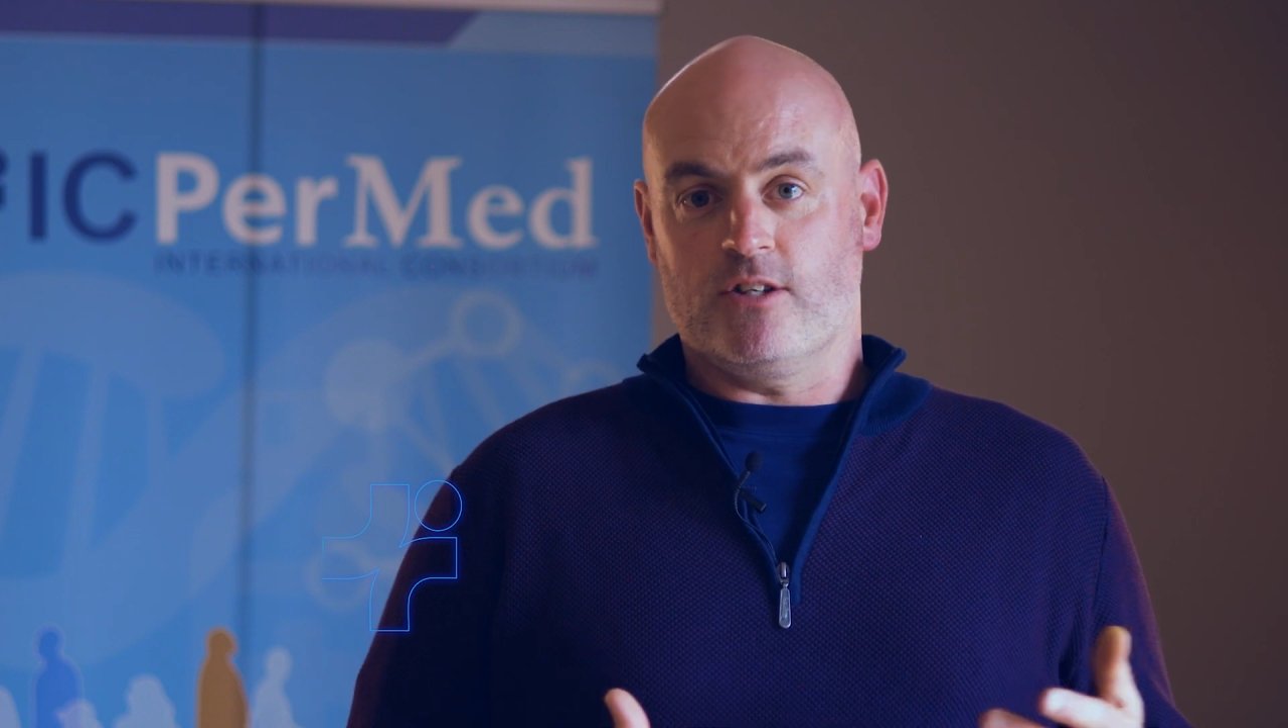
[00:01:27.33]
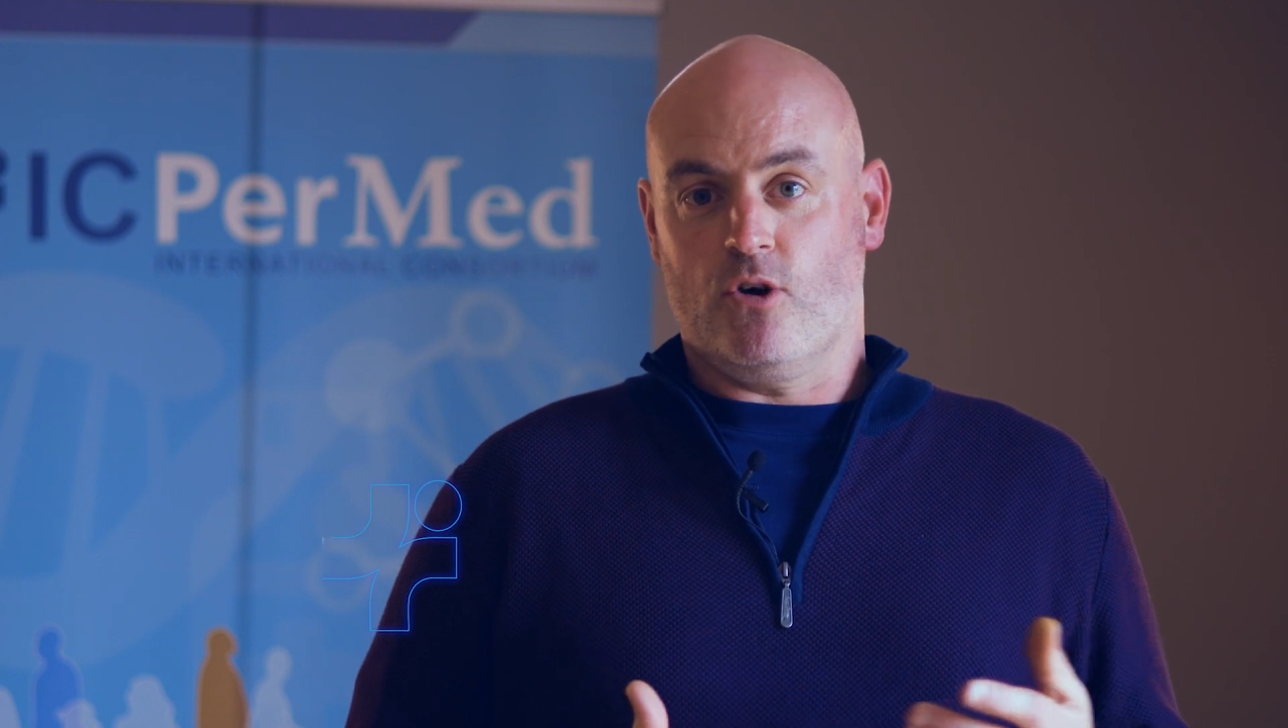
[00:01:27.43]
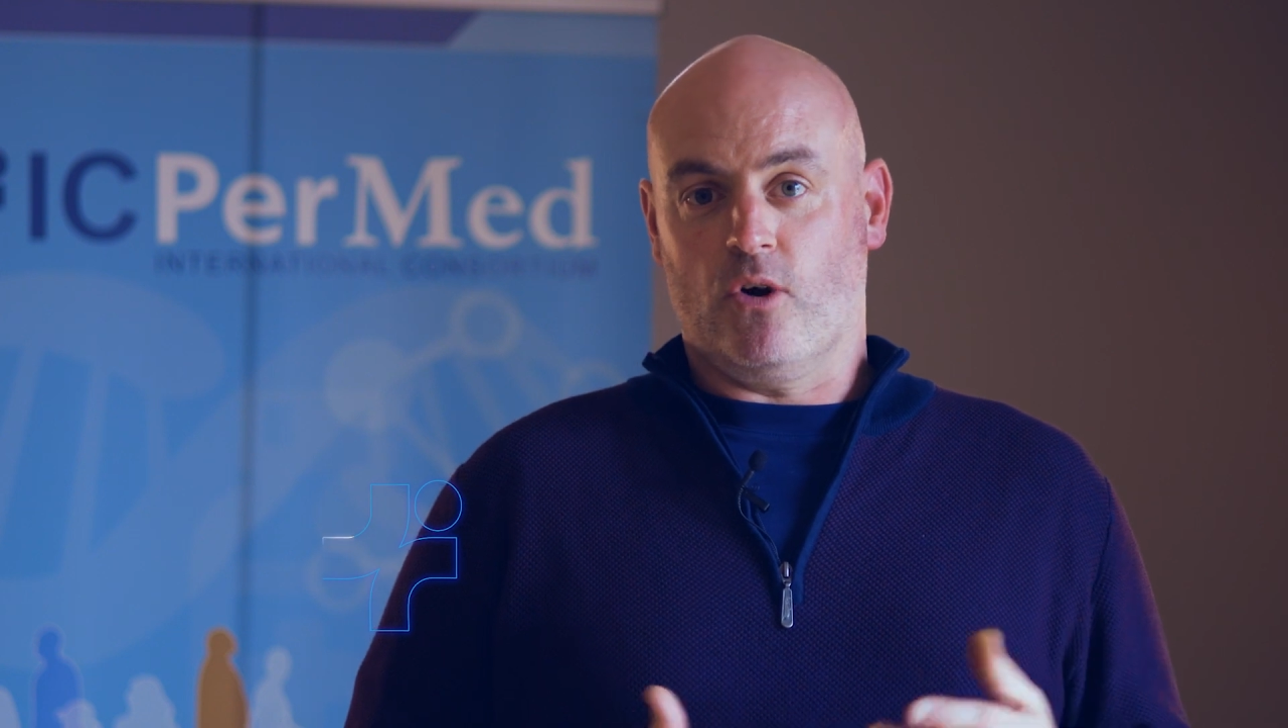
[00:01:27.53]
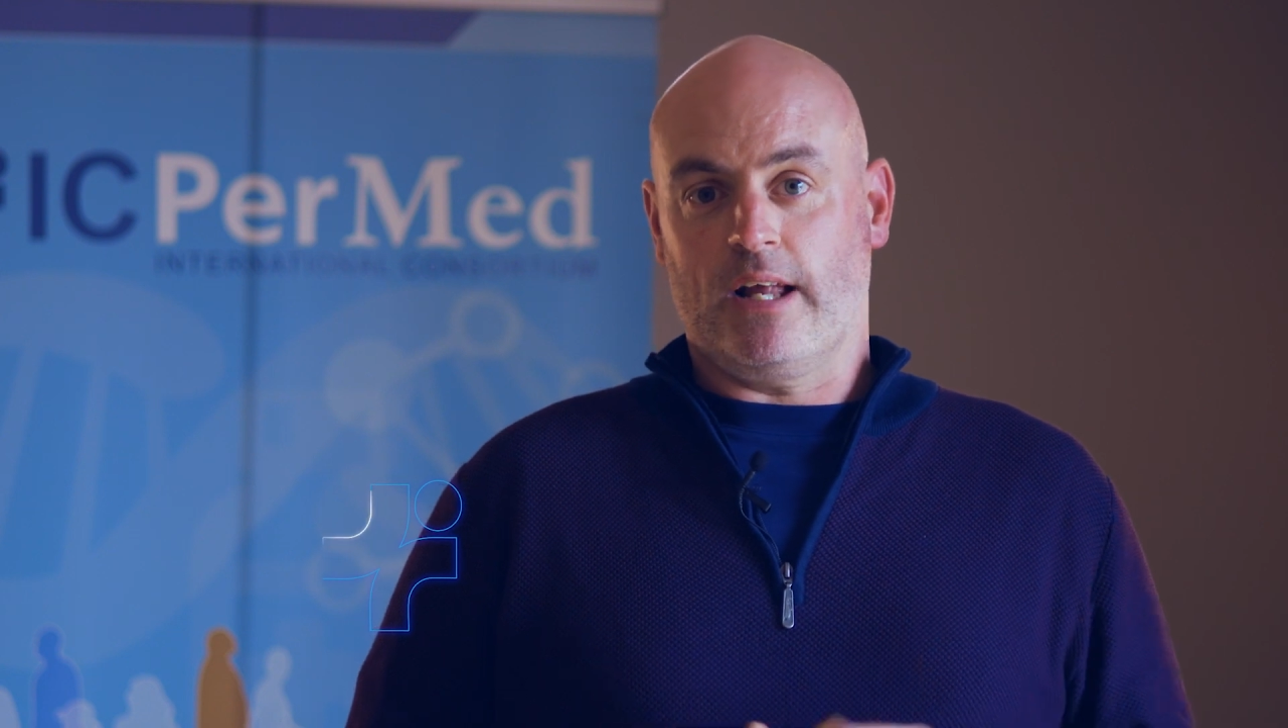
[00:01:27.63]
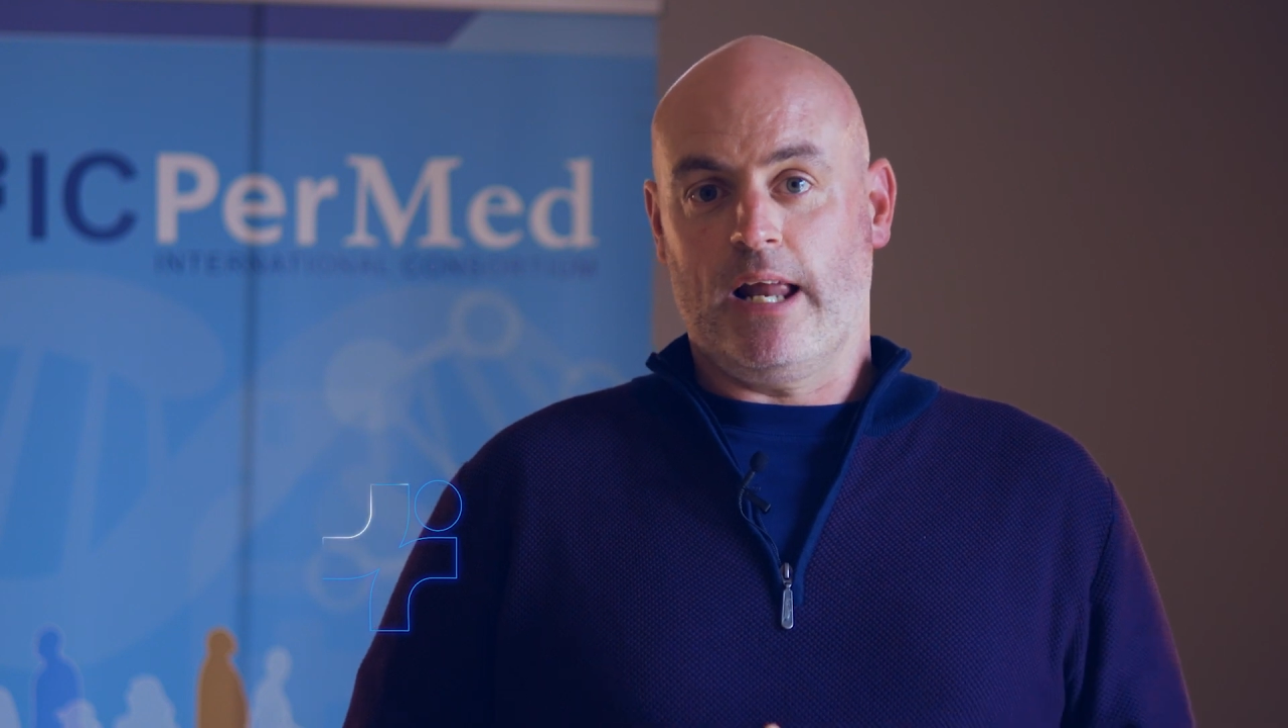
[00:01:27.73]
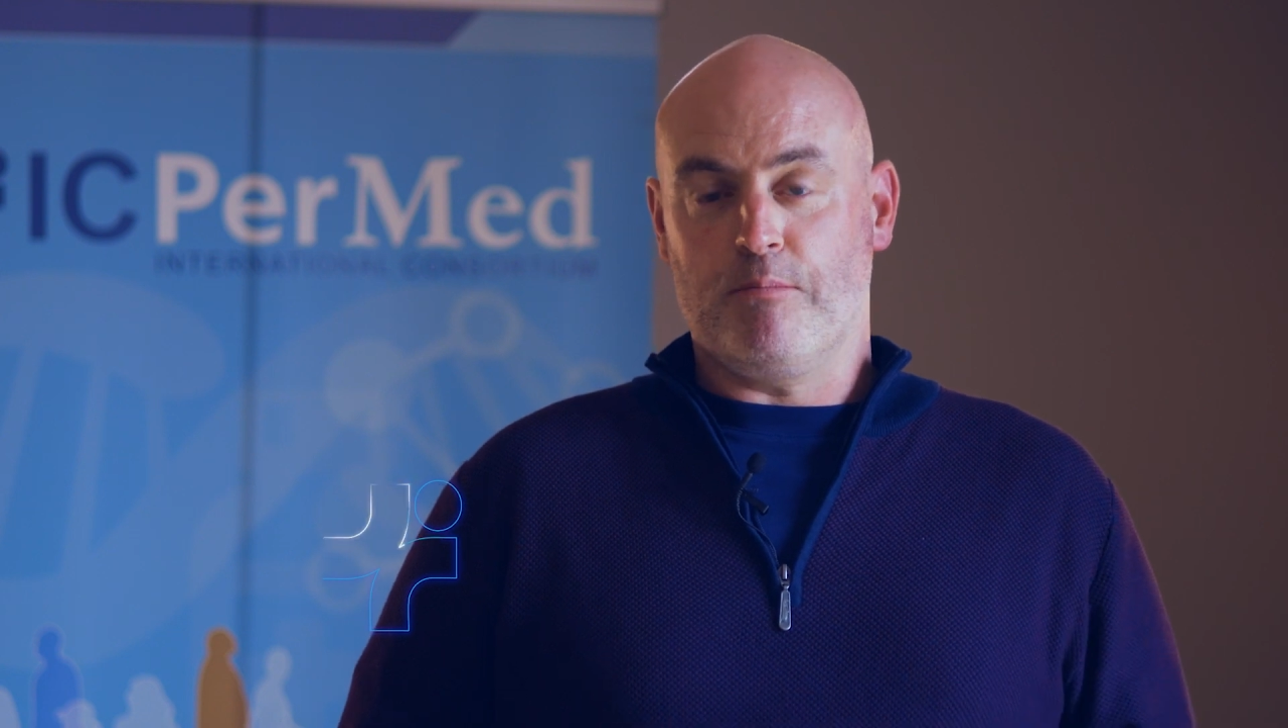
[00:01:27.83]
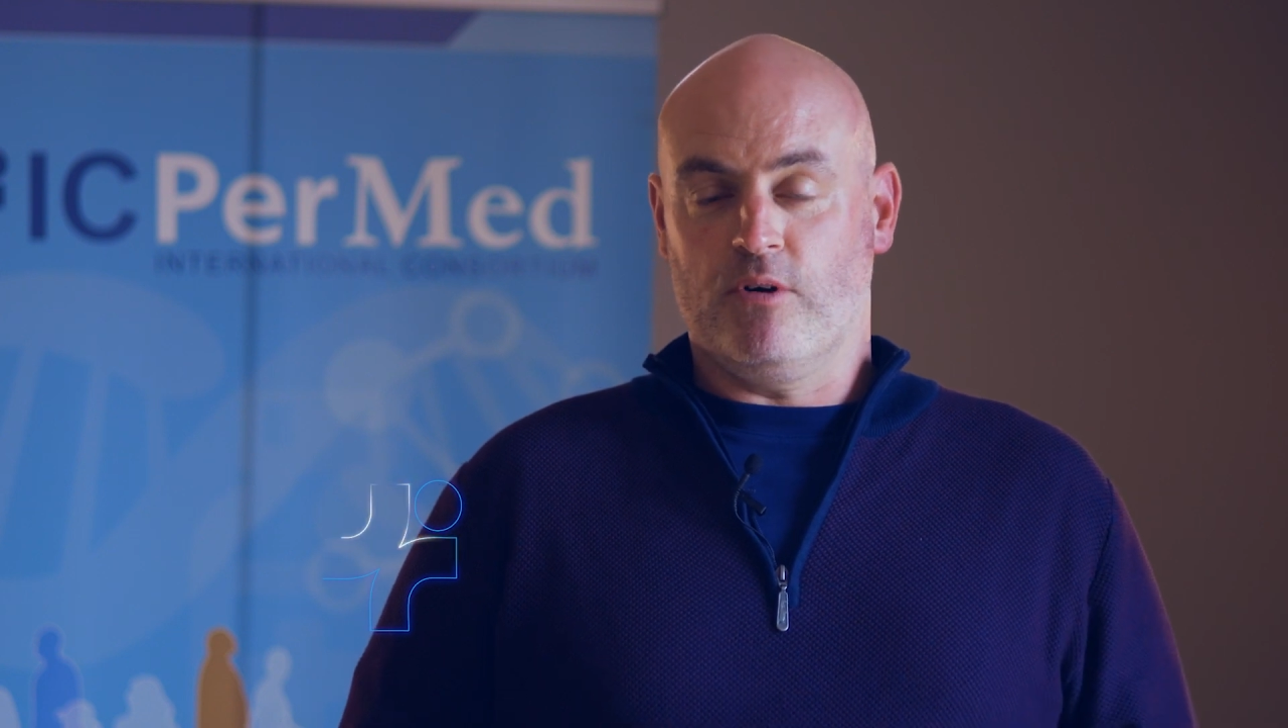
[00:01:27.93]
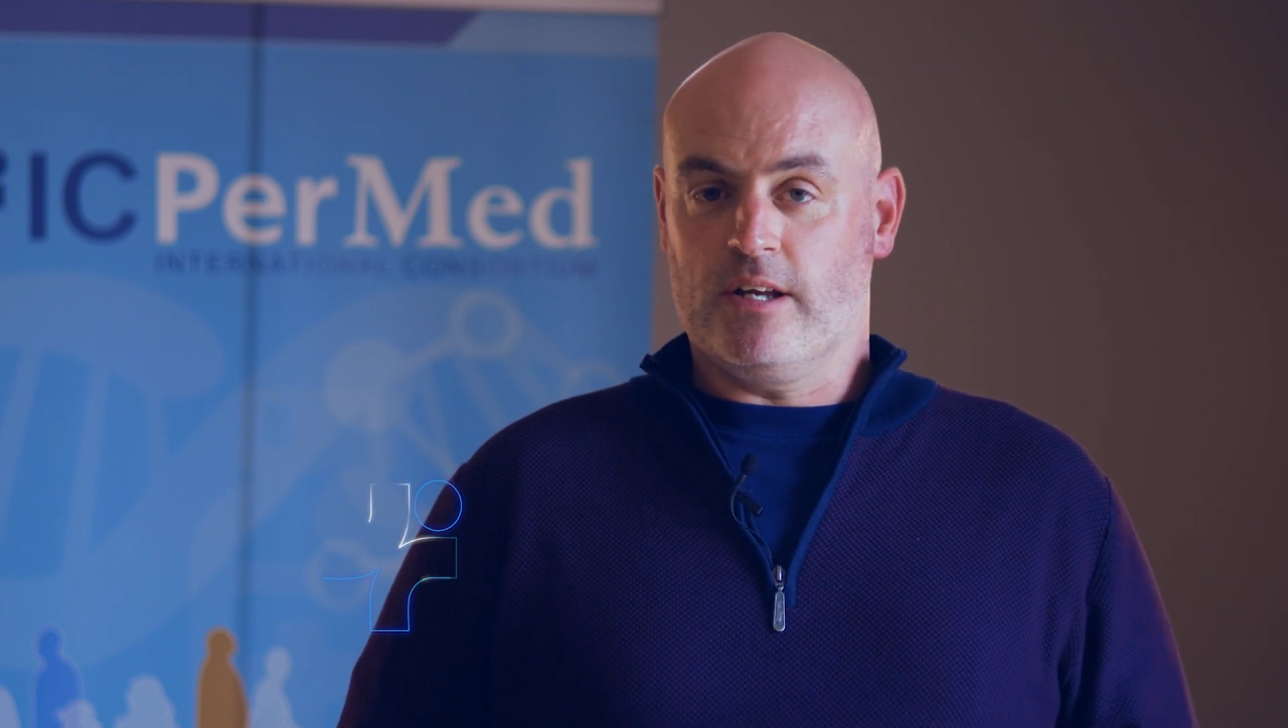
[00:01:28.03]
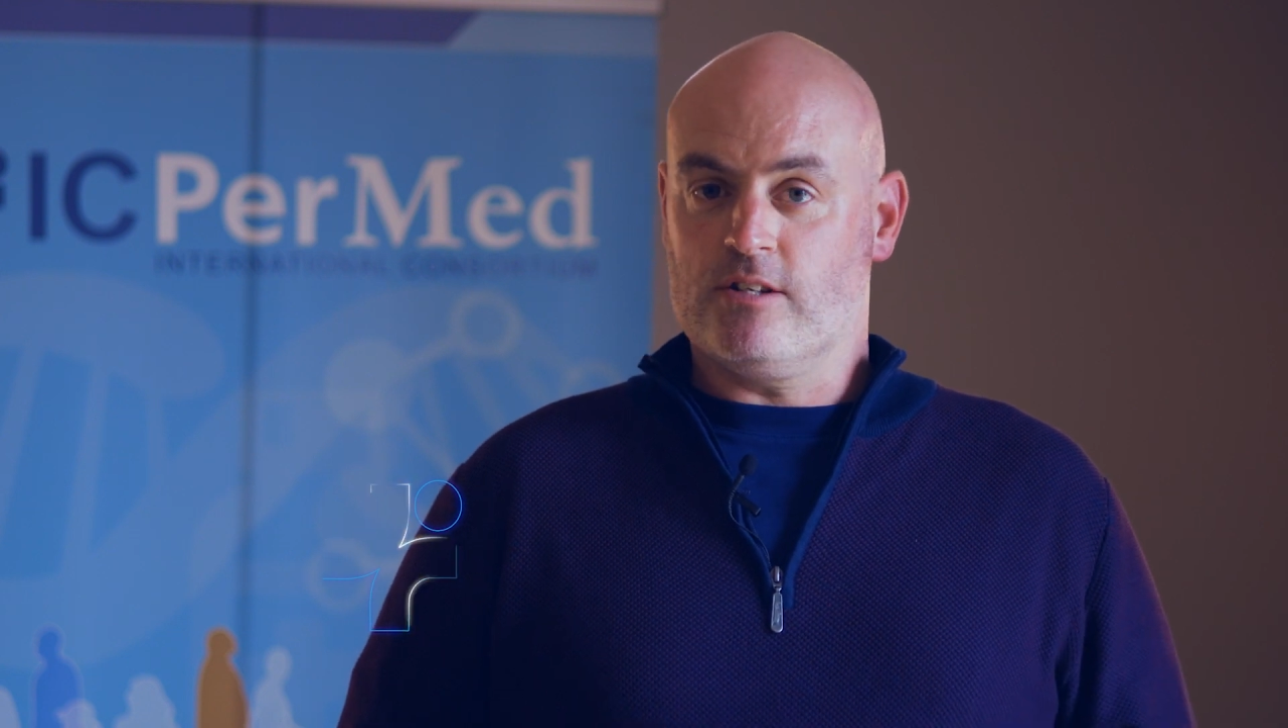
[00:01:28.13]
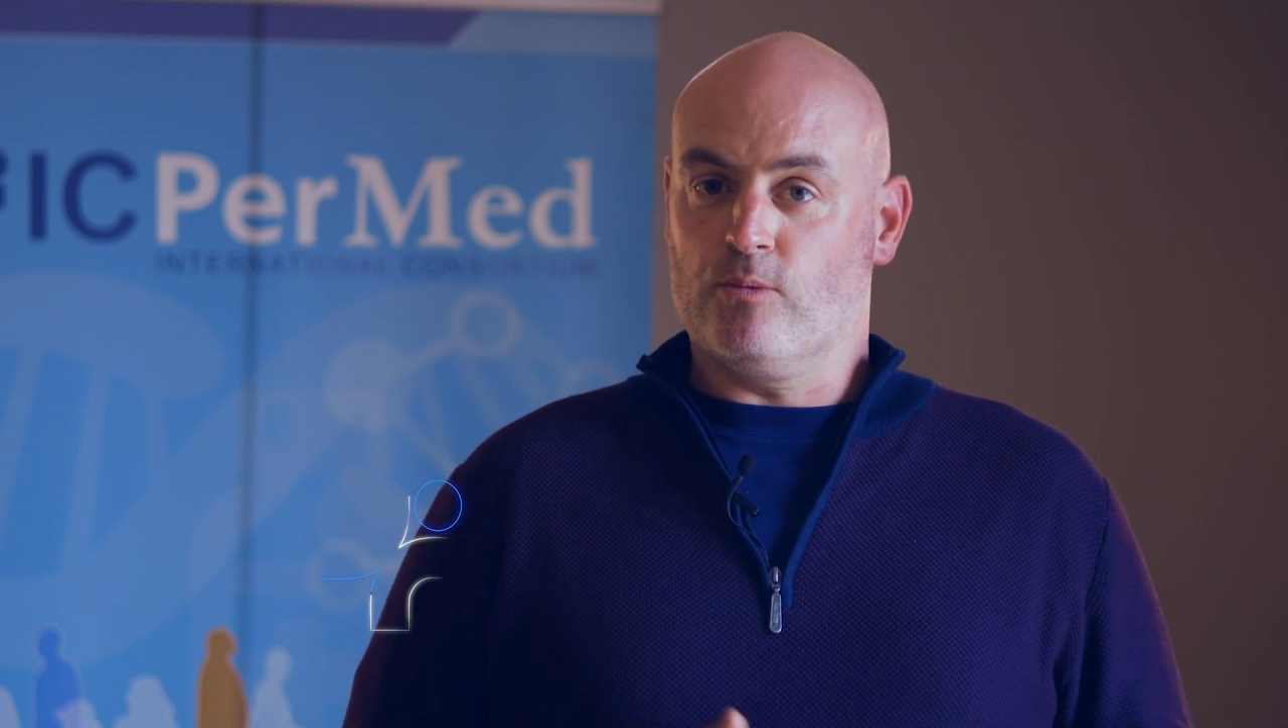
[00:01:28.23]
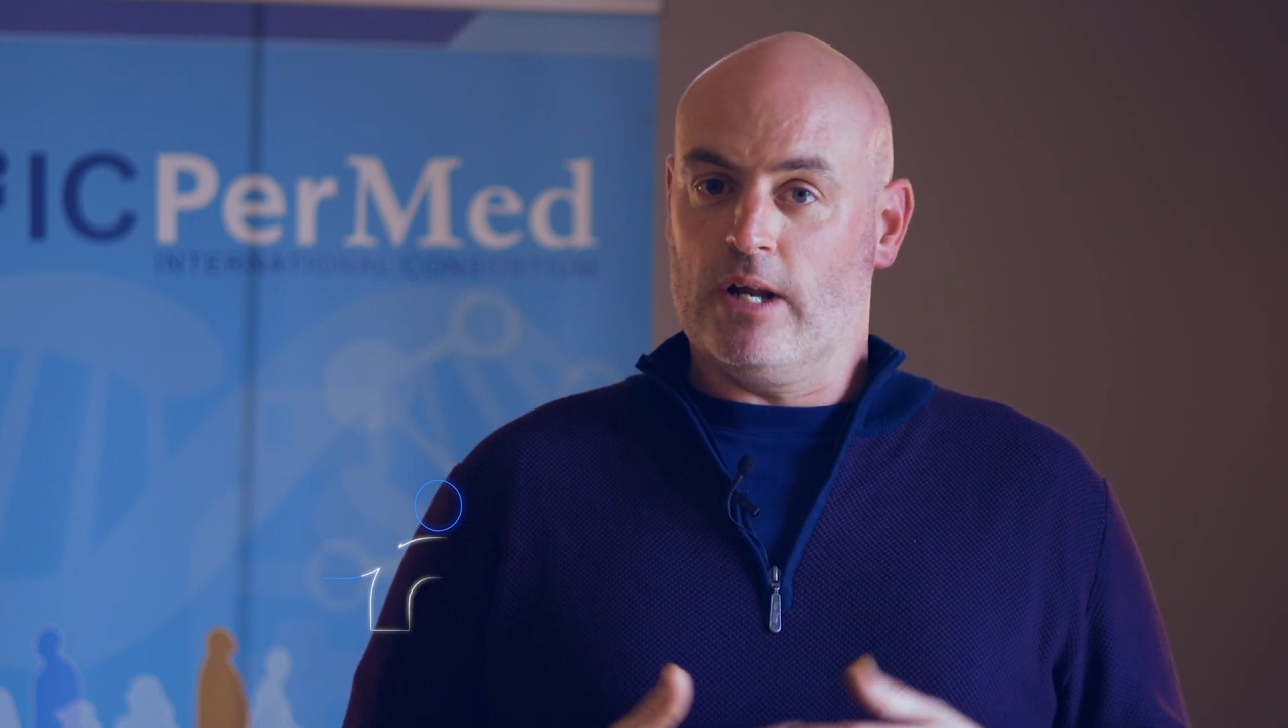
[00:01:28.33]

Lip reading: us all collaborating,